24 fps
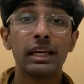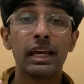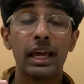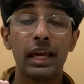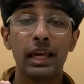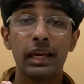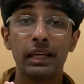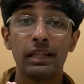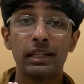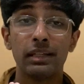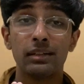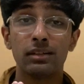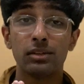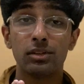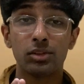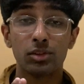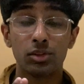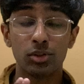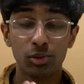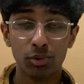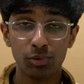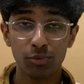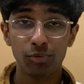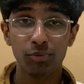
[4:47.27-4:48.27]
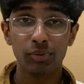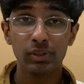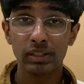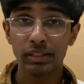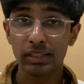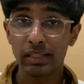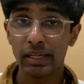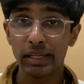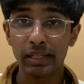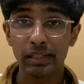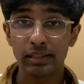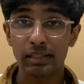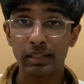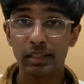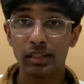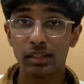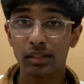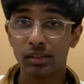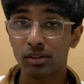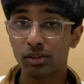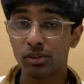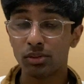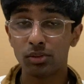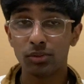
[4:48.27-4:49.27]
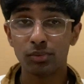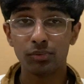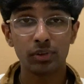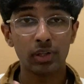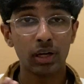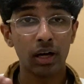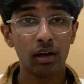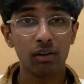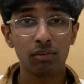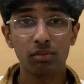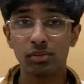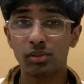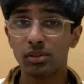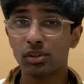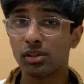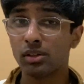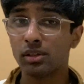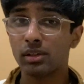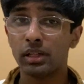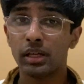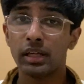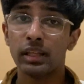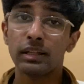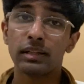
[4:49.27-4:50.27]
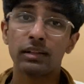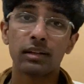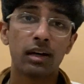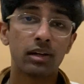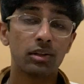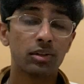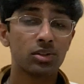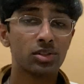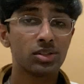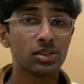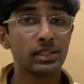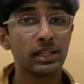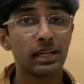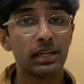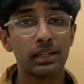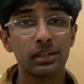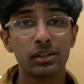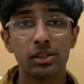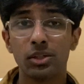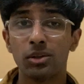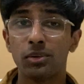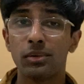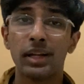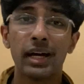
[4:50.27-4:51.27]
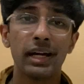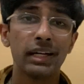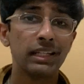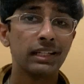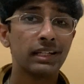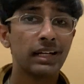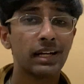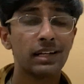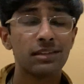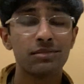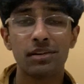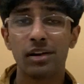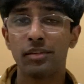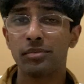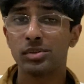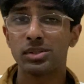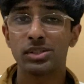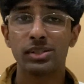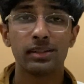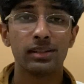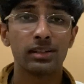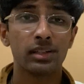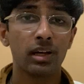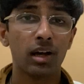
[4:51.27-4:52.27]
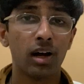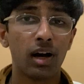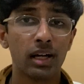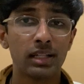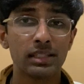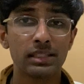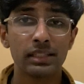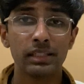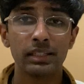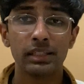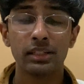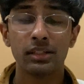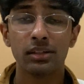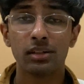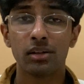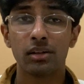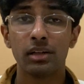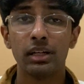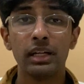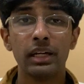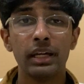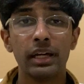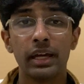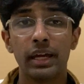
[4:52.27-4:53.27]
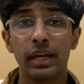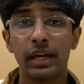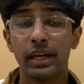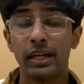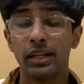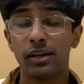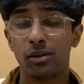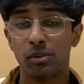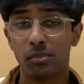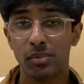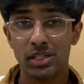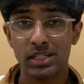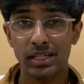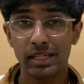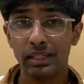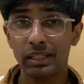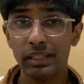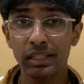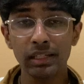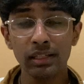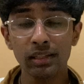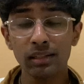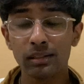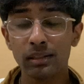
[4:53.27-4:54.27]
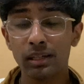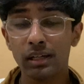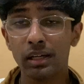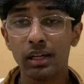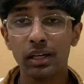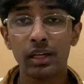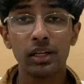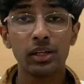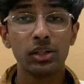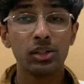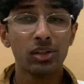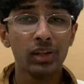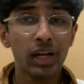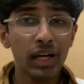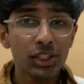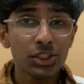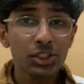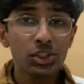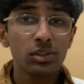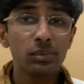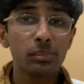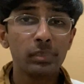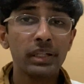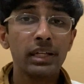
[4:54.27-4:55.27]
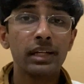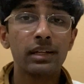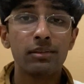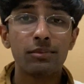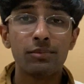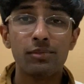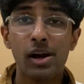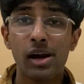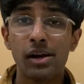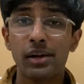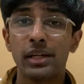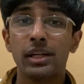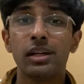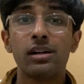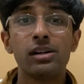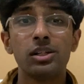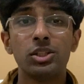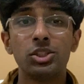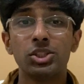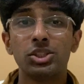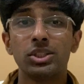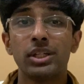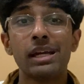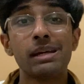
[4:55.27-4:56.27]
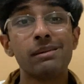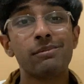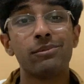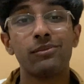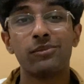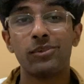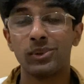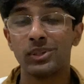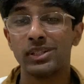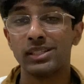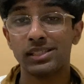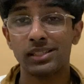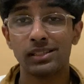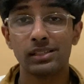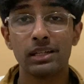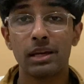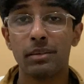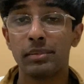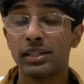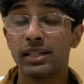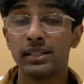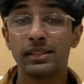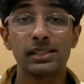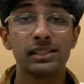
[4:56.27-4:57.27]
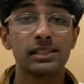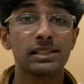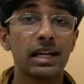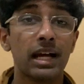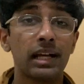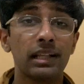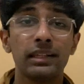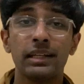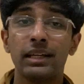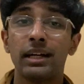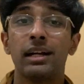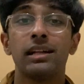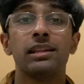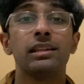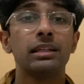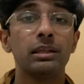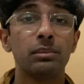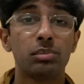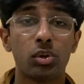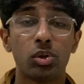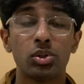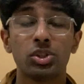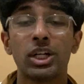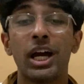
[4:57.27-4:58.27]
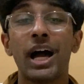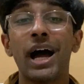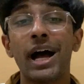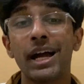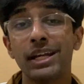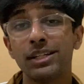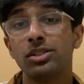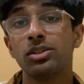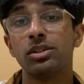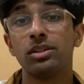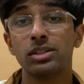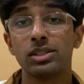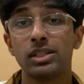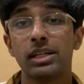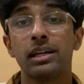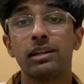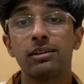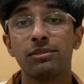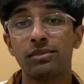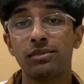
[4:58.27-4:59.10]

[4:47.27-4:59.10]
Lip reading: and you feel like that you've covered and understand, 90-95% of the content here and are retaining it, you guys should be in very good shape for this exam. And that's exactly kind of the approach I took to get a